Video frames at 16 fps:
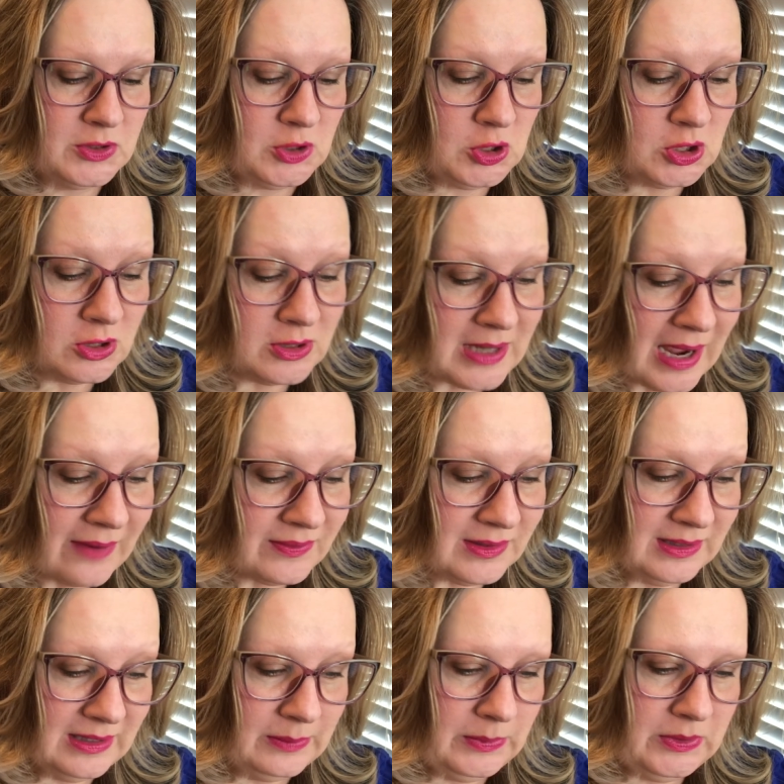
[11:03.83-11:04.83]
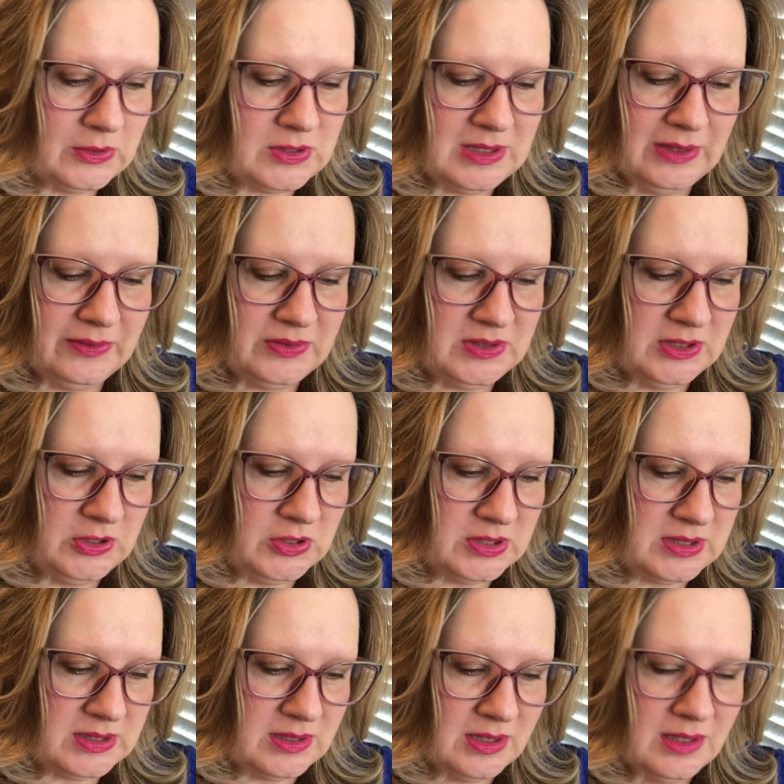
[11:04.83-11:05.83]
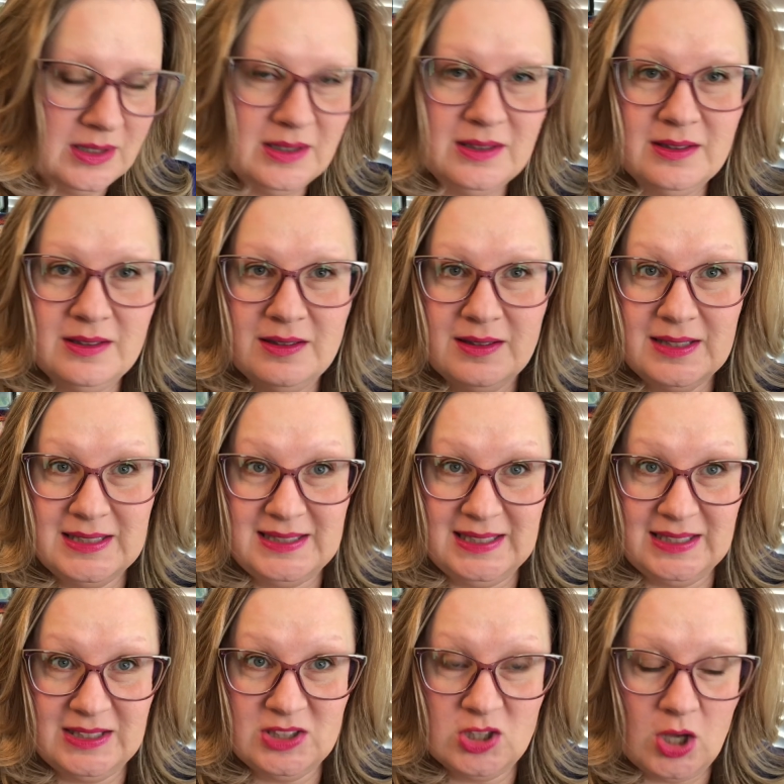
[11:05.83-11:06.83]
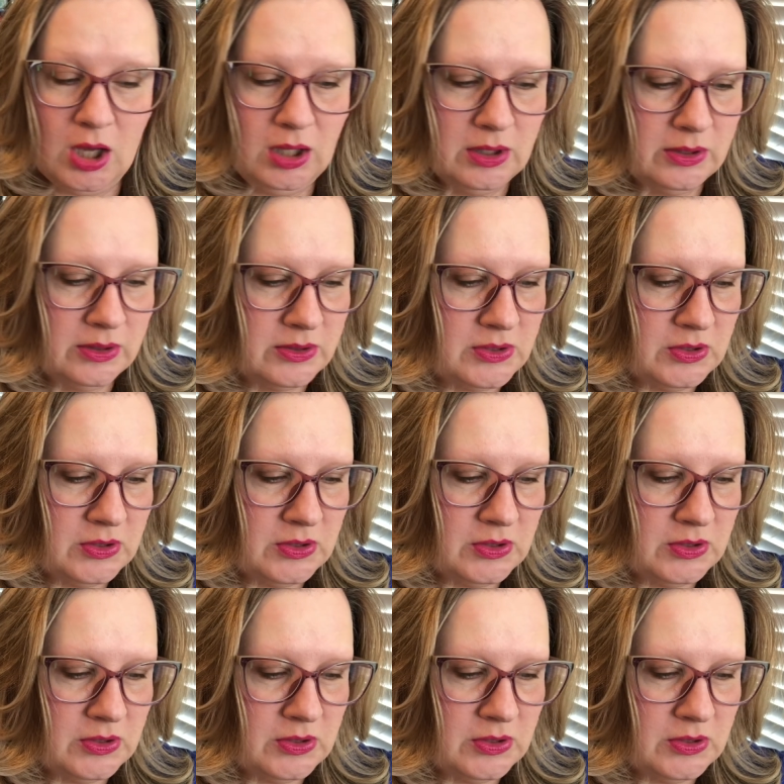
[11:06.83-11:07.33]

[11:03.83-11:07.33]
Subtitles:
You don't have to limit yourself to just the 6 colors.